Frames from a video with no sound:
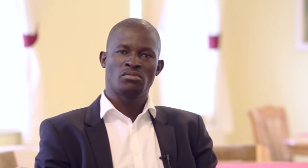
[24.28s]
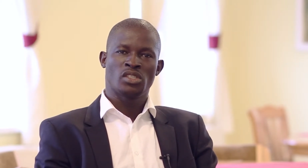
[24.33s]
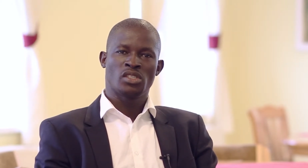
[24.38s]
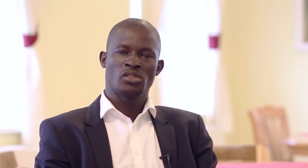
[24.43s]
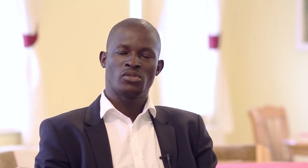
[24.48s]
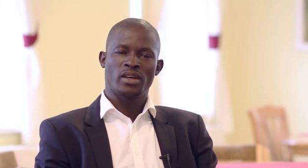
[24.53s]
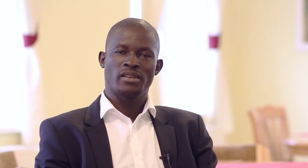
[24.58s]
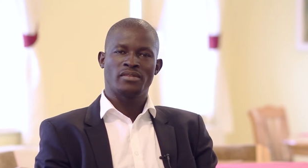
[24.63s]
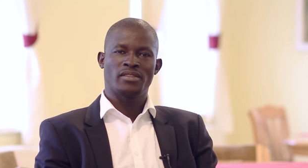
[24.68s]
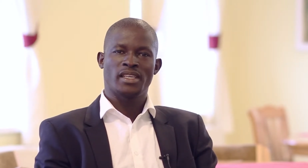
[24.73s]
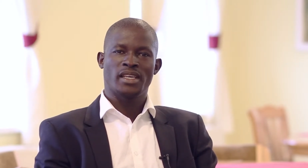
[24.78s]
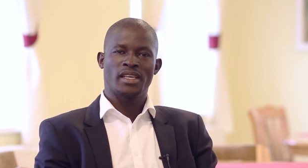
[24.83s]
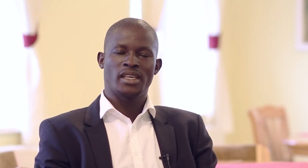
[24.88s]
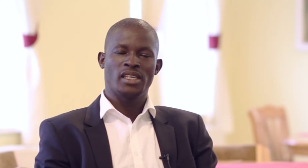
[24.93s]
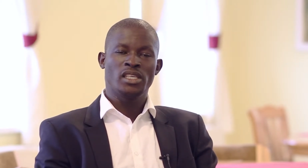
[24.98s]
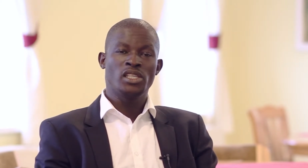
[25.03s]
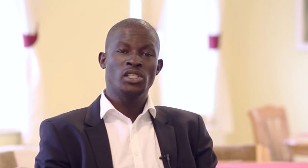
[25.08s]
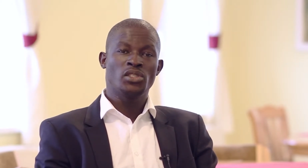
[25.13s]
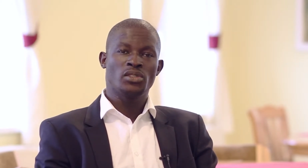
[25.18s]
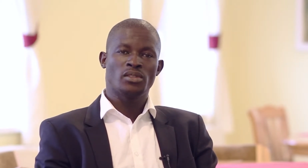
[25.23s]
have their
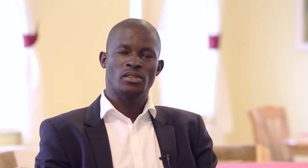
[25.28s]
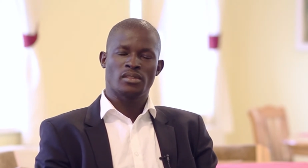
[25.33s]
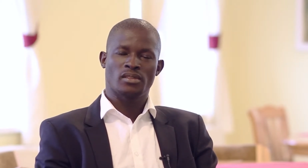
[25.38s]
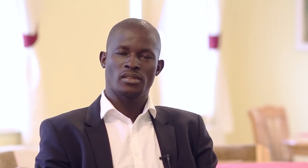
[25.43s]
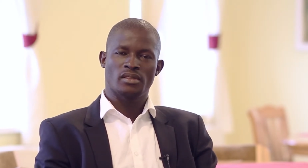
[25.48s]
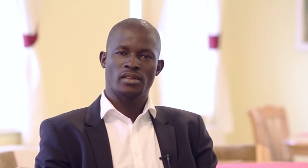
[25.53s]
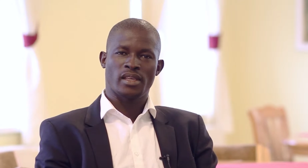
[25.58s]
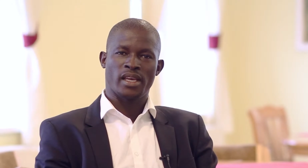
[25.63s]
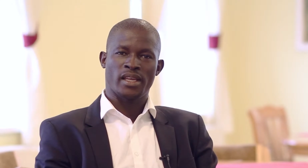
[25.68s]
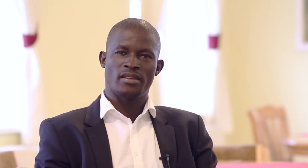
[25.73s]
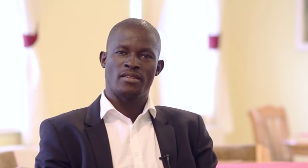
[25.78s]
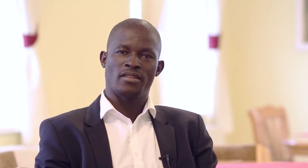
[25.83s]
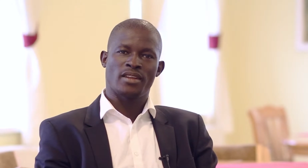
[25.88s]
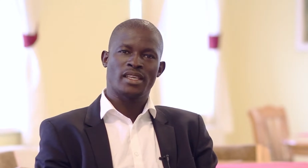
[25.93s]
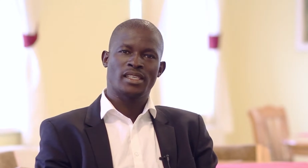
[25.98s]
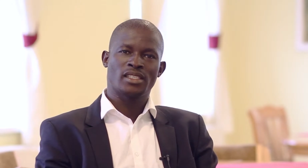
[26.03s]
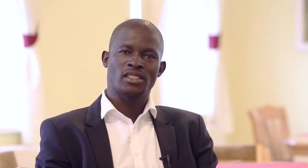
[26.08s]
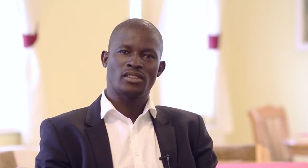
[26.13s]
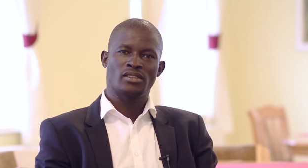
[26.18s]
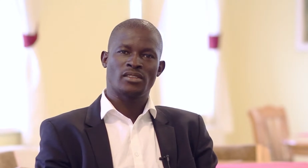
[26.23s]
issues
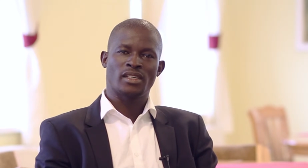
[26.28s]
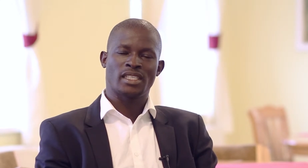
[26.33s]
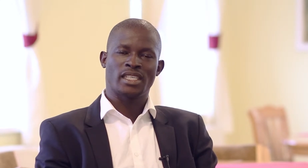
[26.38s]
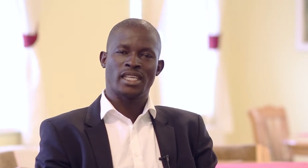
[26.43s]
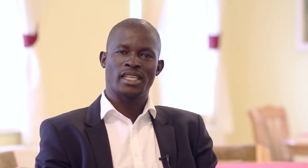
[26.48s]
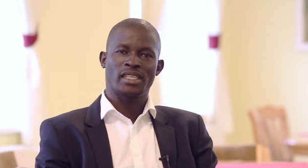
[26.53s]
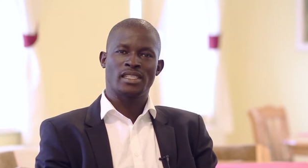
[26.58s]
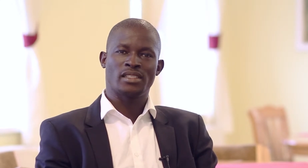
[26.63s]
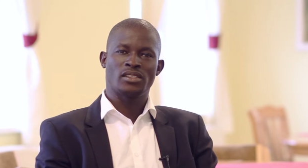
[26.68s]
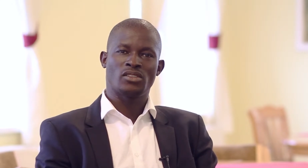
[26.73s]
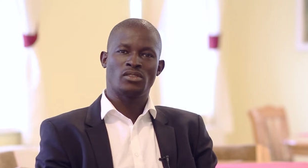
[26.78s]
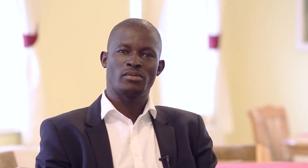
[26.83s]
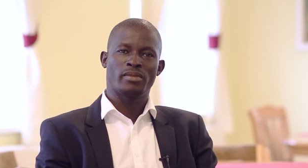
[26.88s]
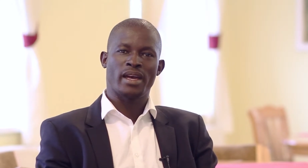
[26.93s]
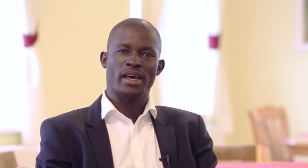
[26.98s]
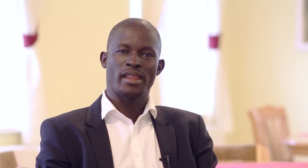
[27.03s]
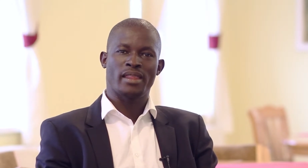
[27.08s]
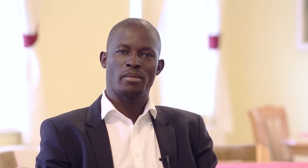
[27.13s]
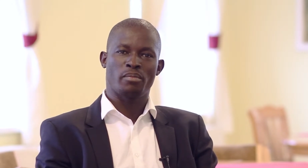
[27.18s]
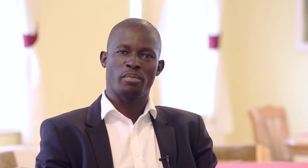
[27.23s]
addressed or attended to
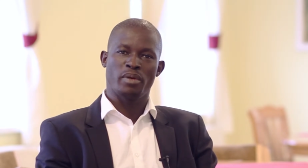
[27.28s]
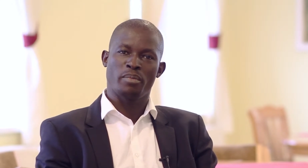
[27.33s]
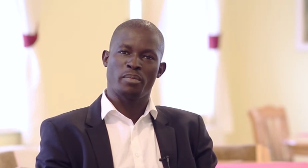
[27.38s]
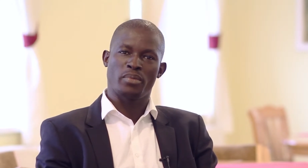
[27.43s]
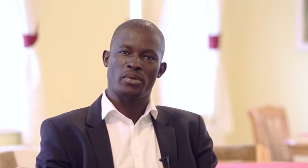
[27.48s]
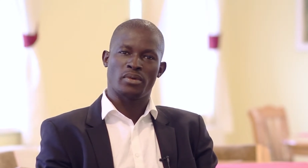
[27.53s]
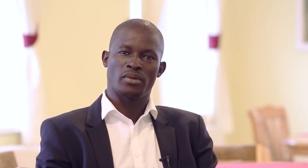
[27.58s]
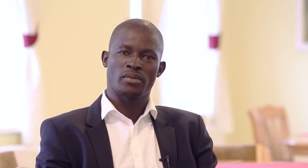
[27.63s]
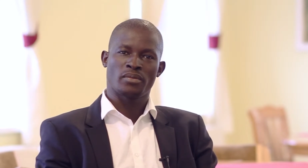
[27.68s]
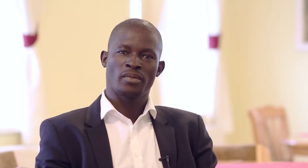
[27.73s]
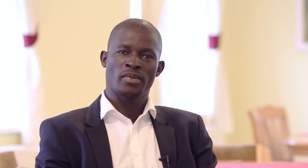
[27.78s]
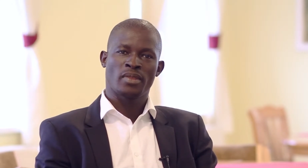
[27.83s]
by other people.